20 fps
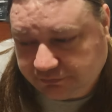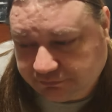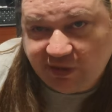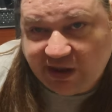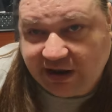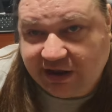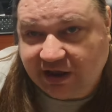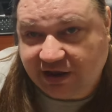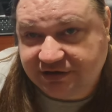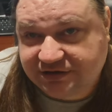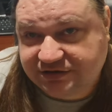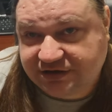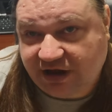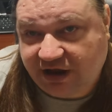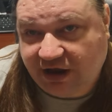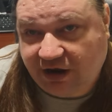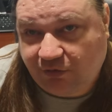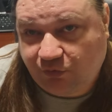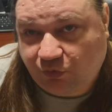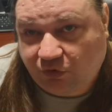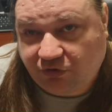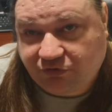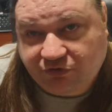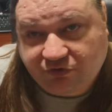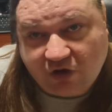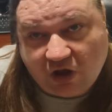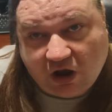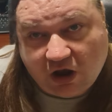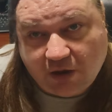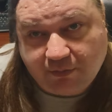Like I said, we'll
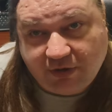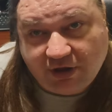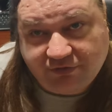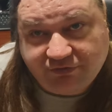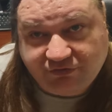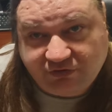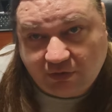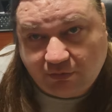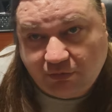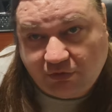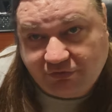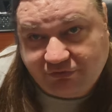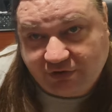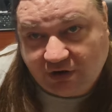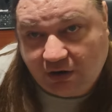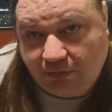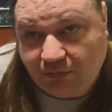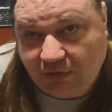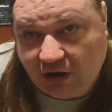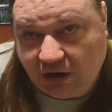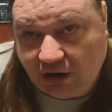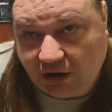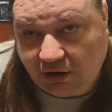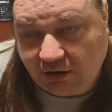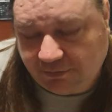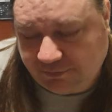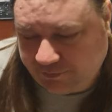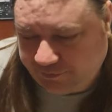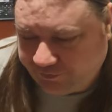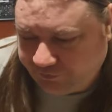talk about cymbals in a minute.